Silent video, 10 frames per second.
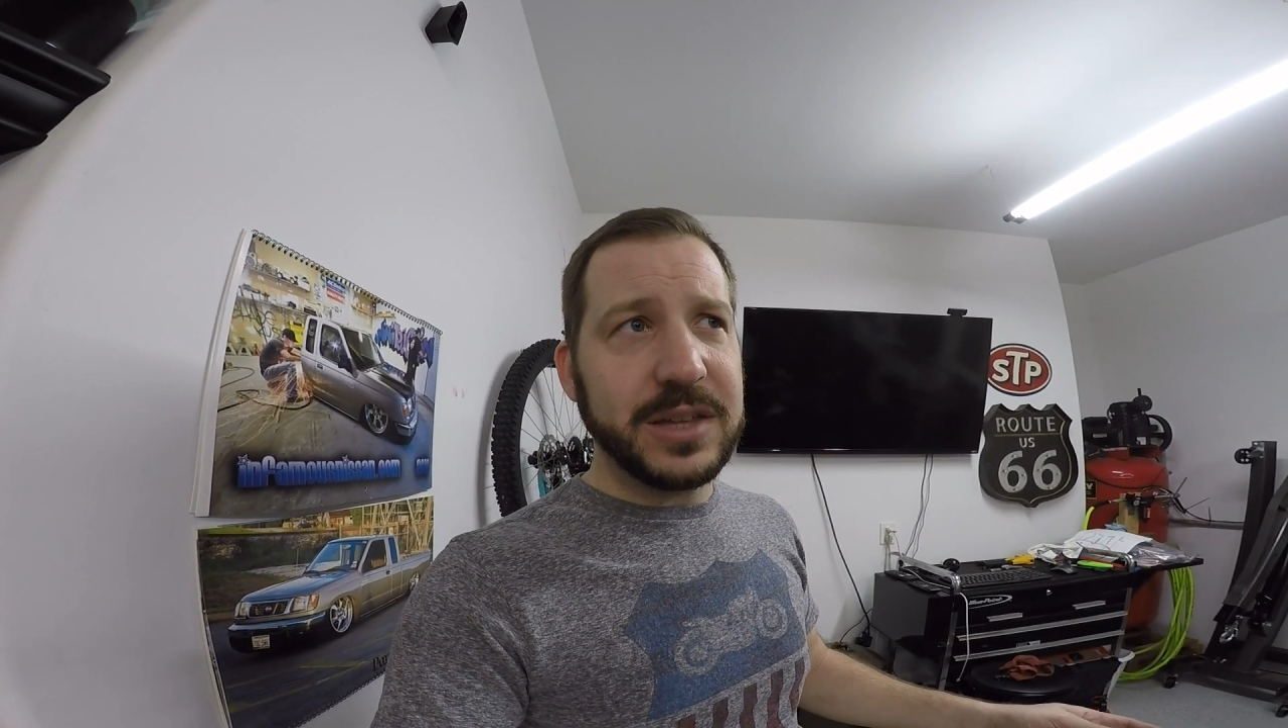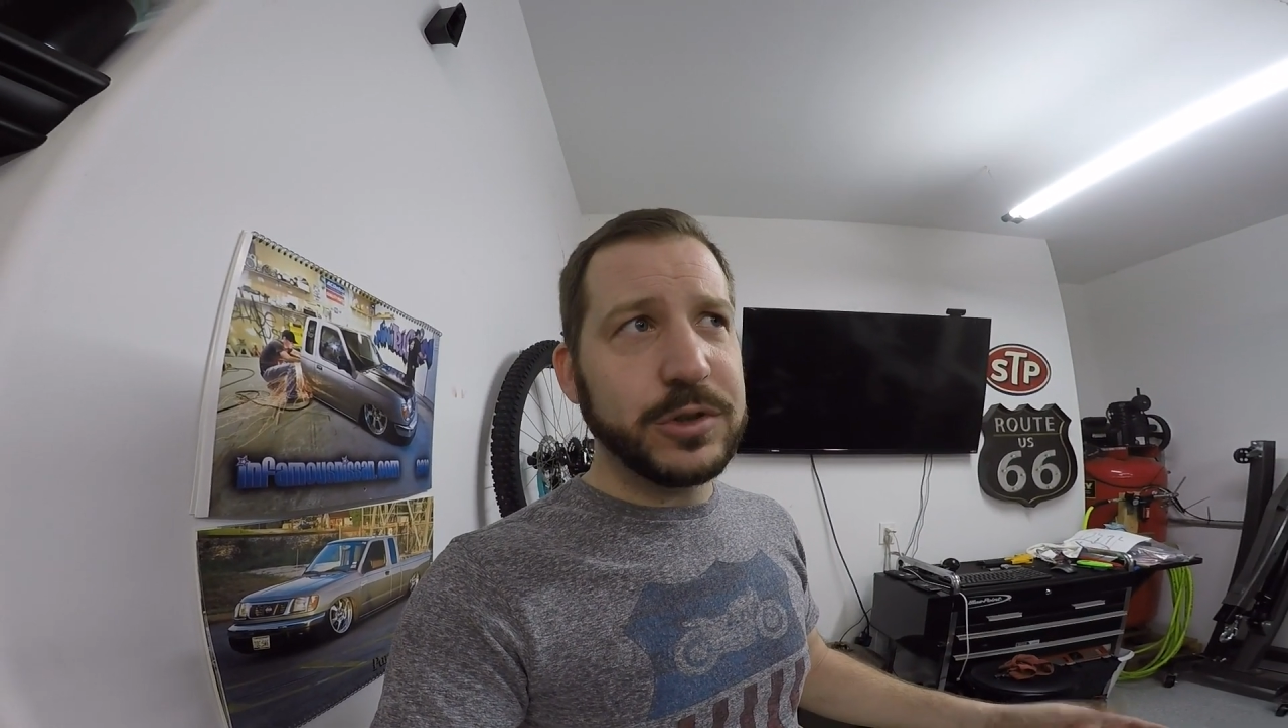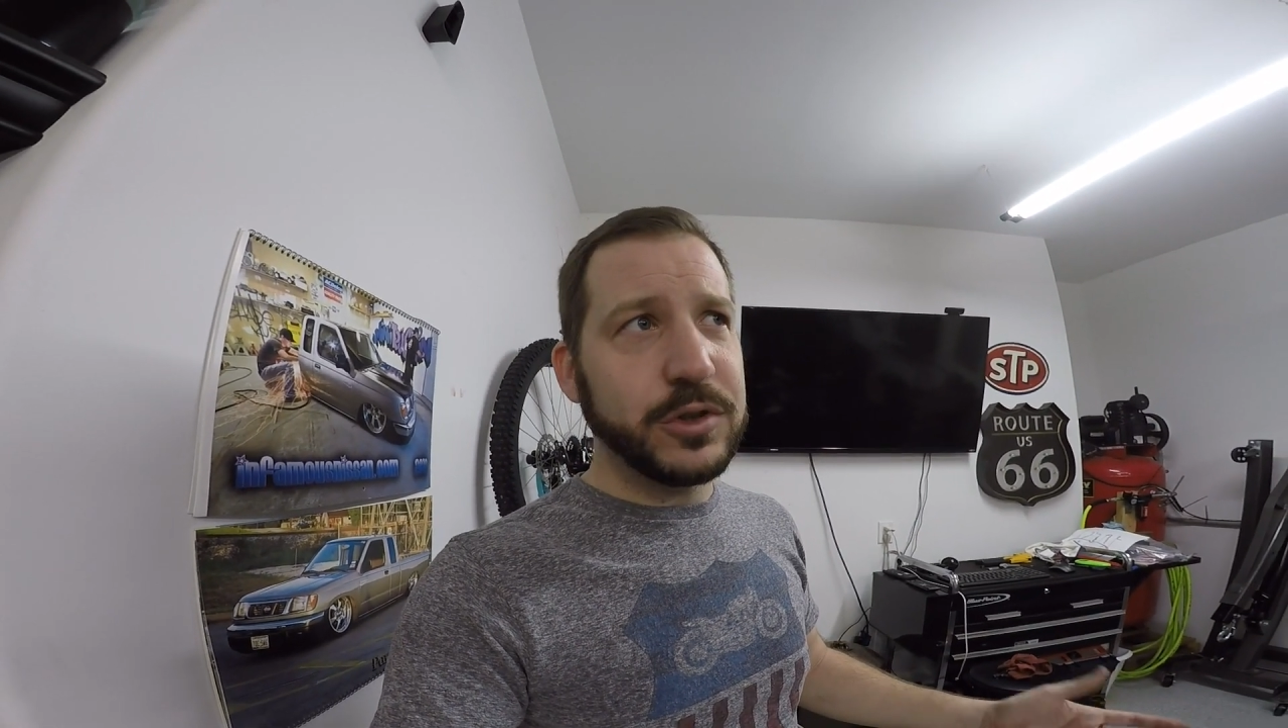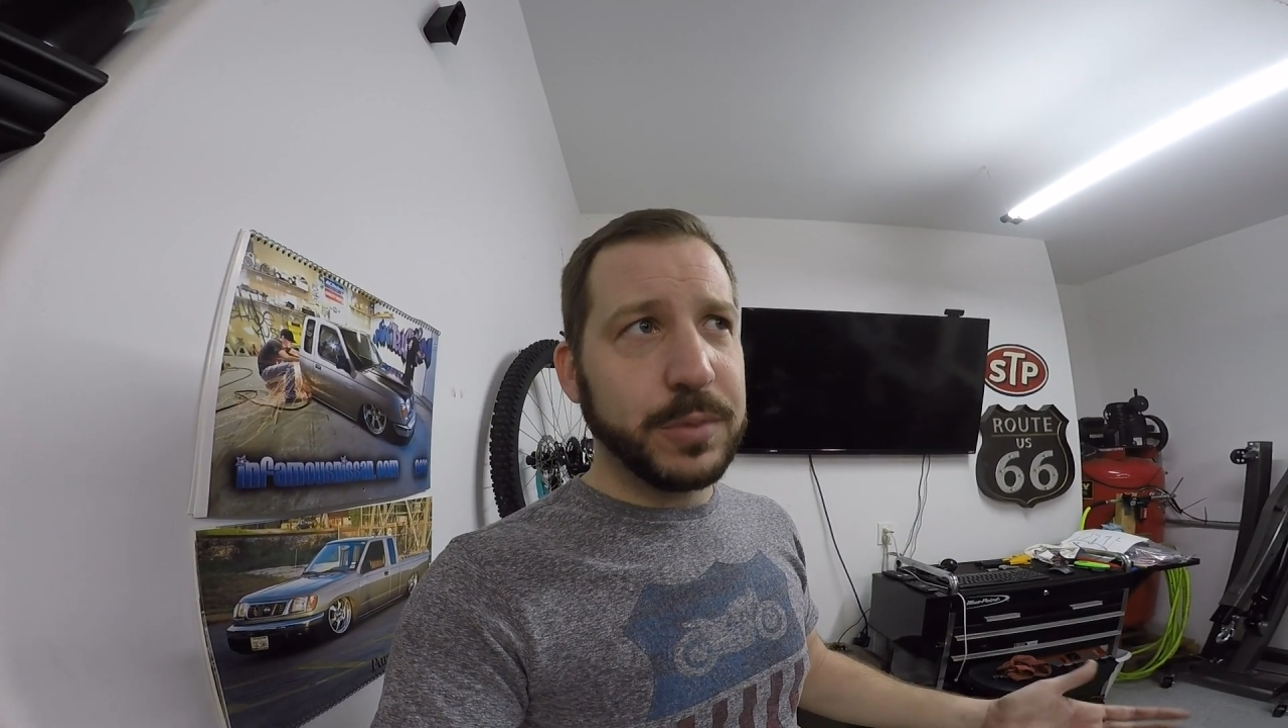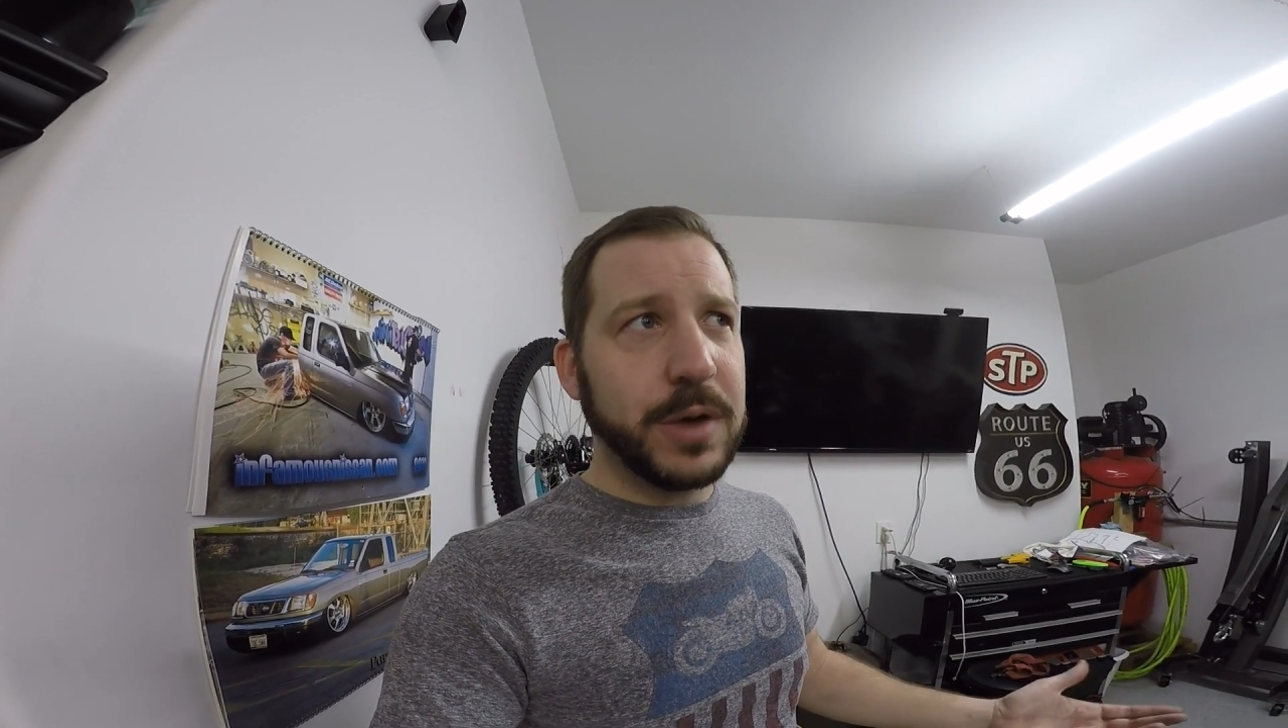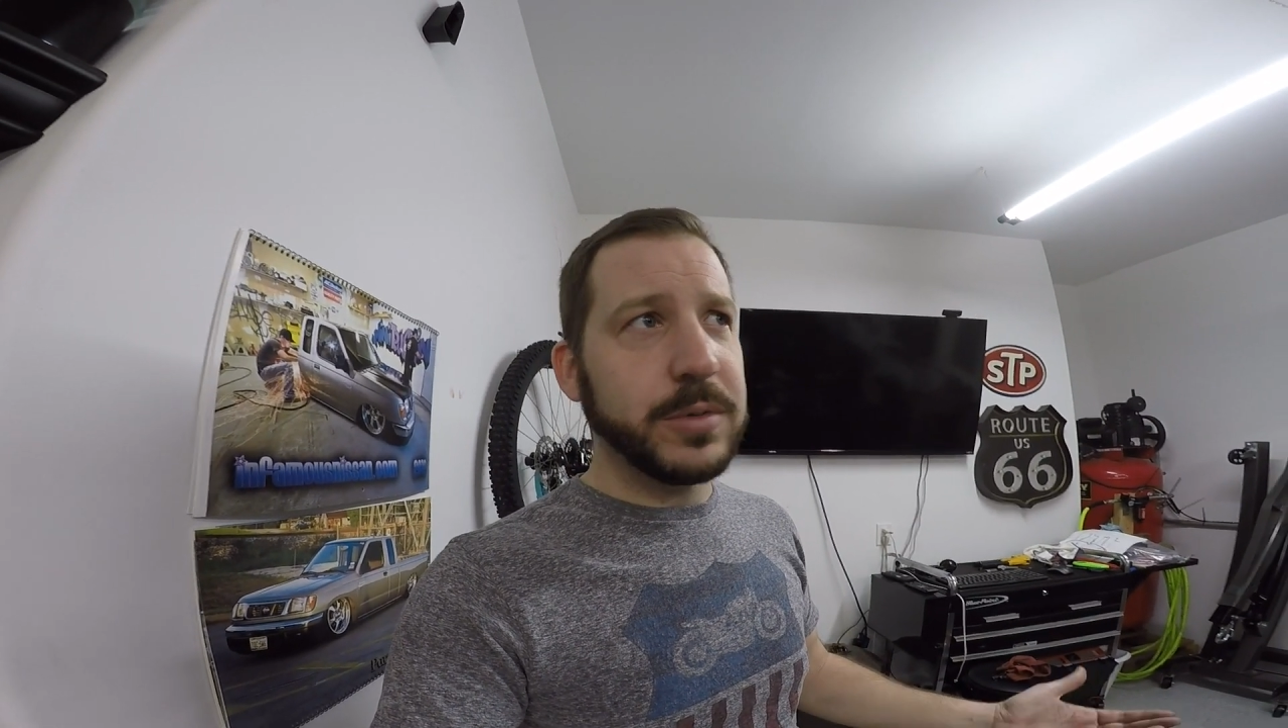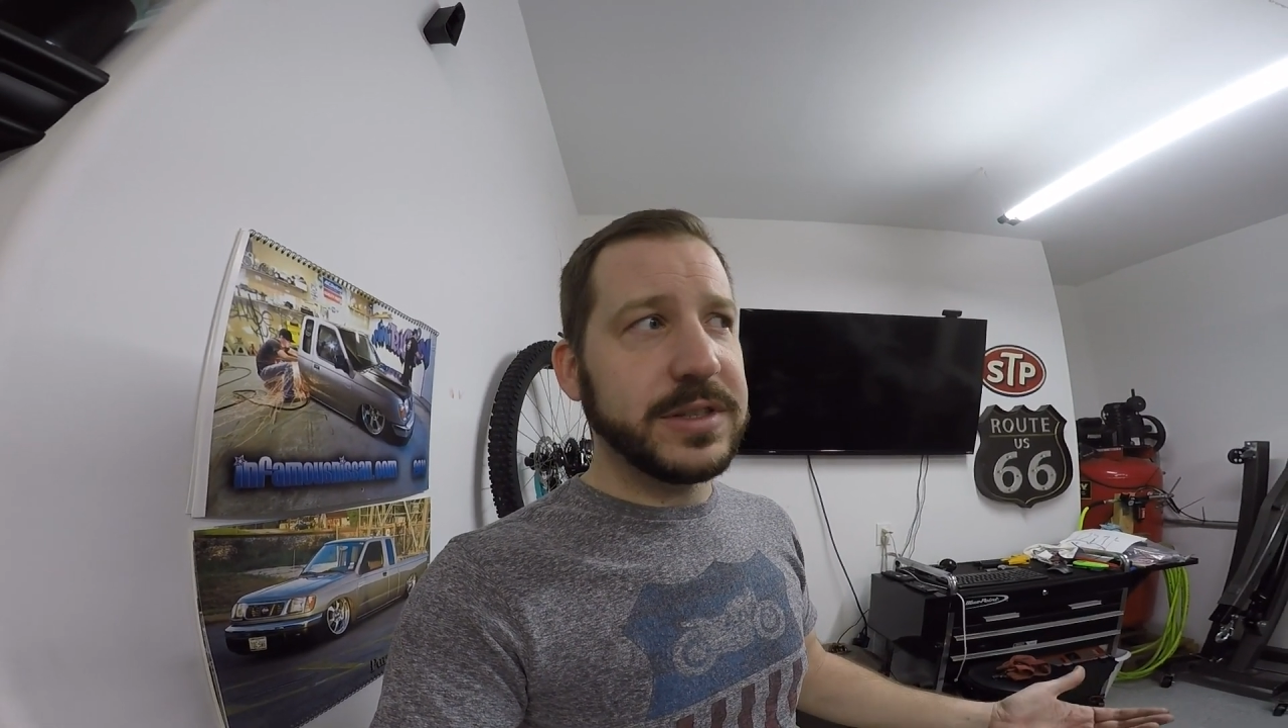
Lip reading: which you'll probably